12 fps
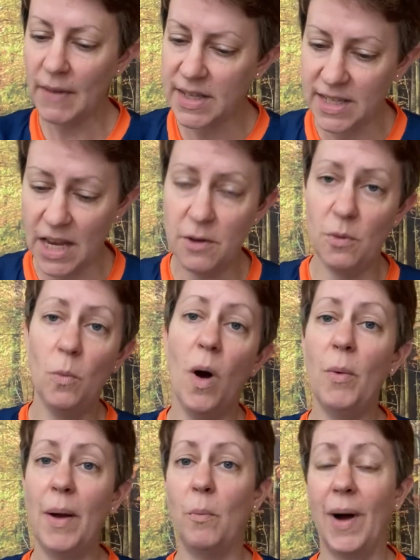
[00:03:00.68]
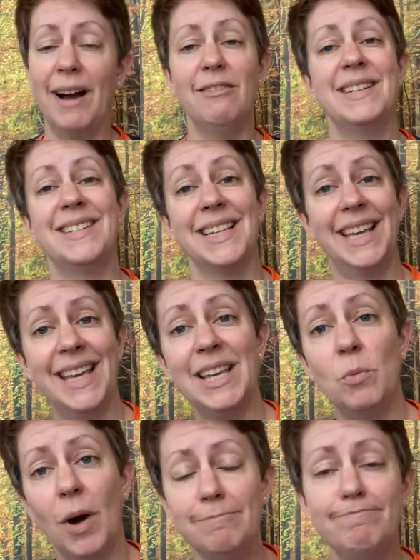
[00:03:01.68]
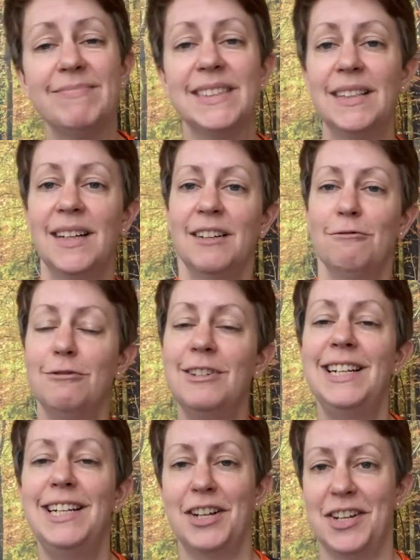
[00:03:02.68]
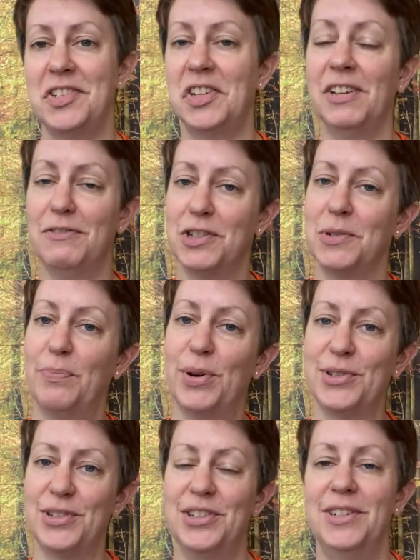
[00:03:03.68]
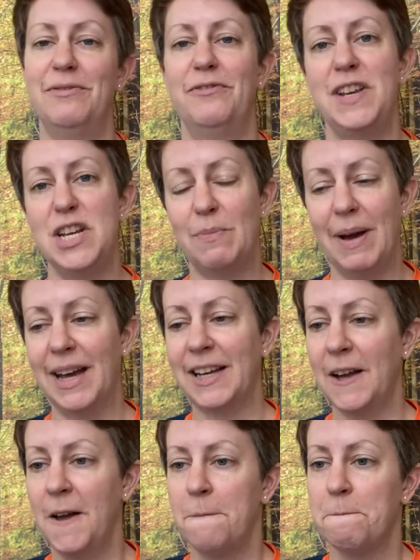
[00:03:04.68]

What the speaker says: So what went well is the key one. Really nice to give us some positive feedback.